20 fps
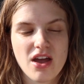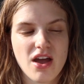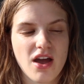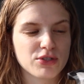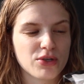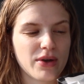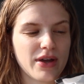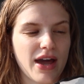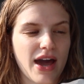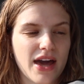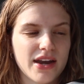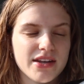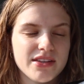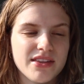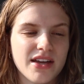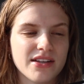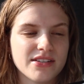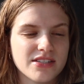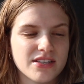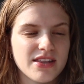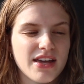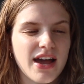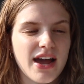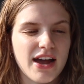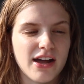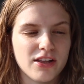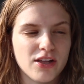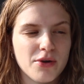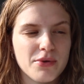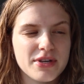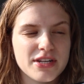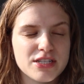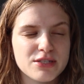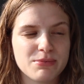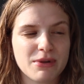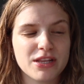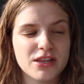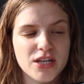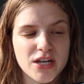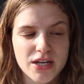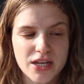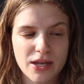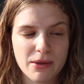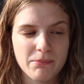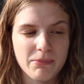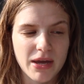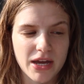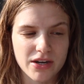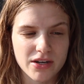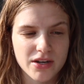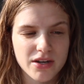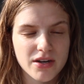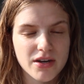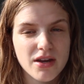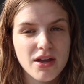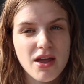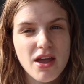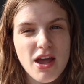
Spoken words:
So I added that to the aloe and it's been looking better.